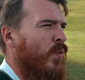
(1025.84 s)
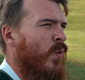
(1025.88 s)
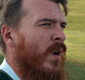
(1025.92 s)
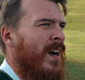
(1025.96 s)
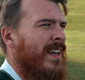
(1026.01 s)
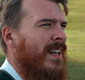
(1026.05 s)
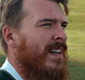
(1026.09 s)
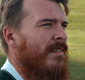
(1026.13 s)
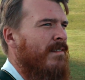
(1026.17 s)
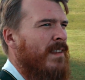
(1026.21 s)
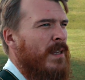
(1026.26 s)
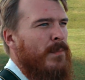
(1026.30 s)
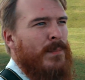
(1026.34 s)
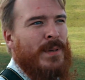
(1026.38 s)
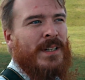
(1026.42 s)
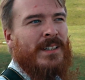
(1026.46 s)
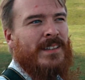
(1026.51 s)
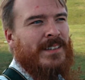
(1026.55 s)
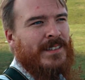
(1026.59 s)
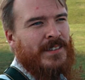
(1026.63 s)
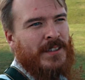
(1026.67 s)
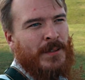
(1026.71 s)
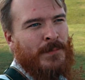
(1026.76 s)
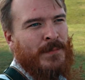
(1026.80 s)
why have they
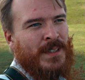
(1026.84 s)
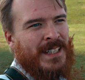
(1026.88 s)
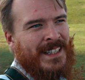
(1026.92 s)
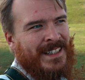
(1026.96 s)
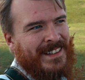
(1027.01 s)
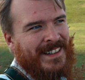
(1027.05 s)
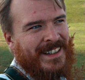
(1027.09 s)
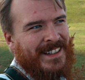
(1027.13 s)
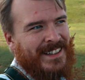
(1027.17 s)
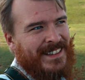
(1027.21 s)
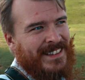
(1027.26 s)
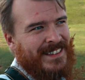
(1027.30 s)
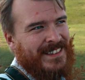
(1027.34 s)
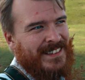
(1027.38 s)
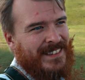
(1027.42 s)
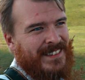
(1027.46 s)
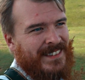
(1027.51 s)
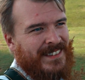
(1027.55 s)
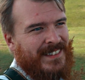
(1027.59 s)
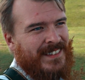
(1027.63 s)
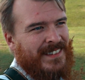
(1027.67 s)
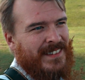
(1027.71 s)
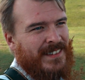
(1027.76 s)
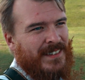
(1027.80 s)
built something that
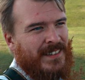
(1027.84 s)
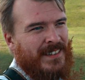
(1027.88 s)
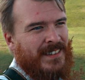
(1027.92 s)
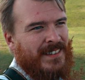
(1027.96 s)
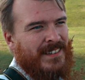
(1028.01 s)
is